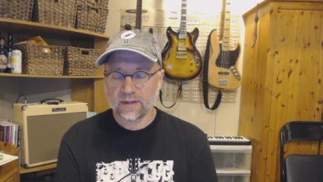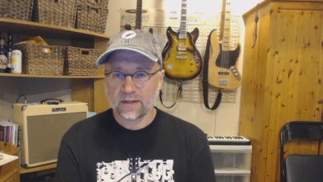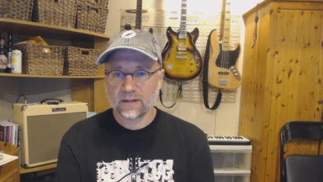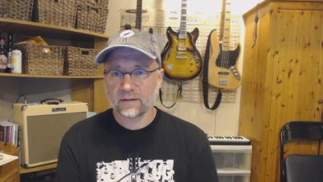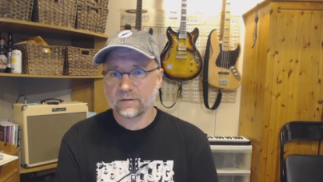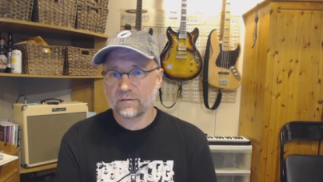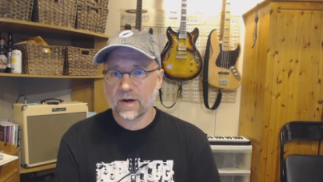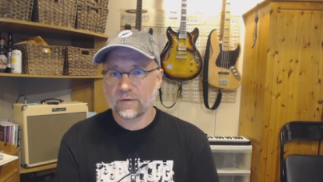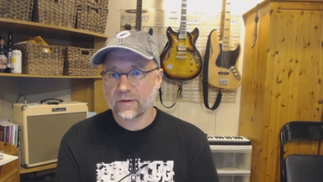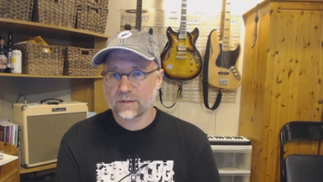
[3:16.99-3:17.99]
taking the
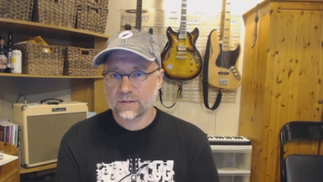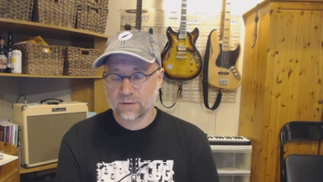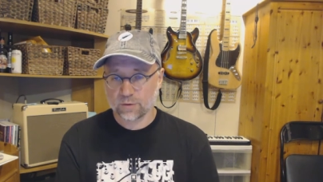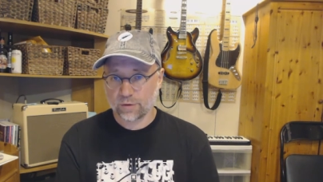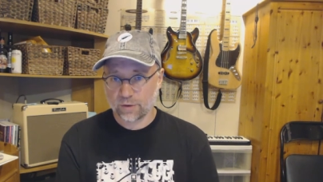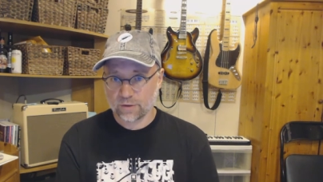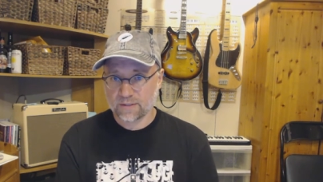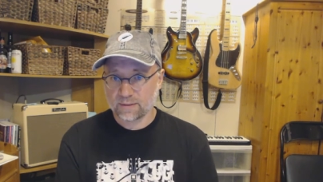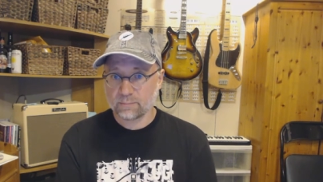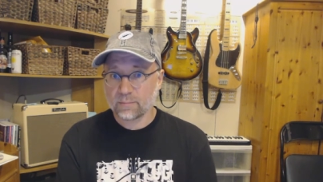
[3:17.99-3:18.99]
various
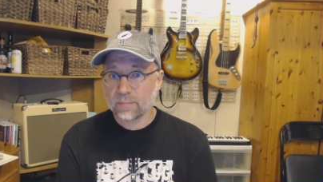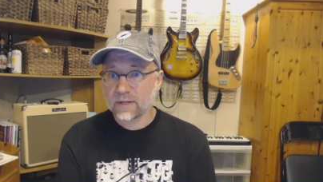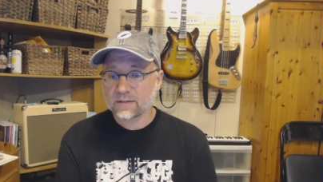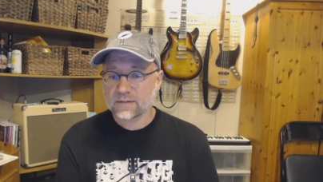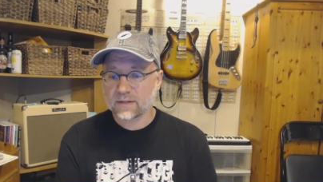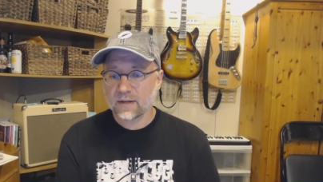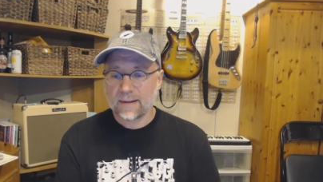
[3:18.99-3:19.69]
circuits and bits